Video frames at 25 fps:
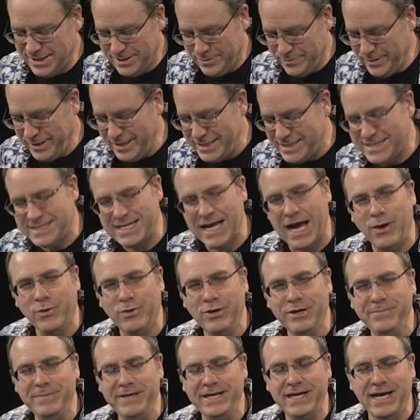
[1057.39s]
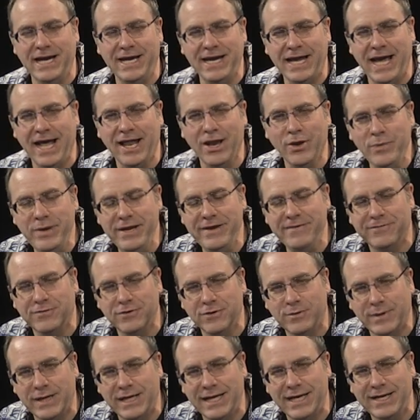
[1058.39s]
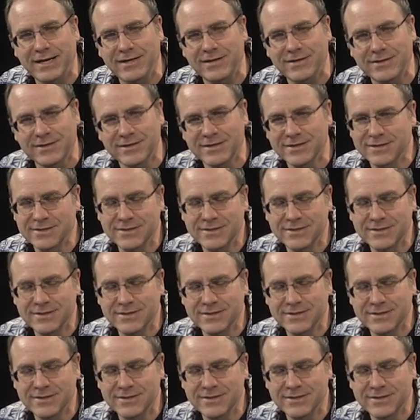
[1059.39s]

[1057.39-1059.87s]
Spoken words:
really soured me on Halloween for a while,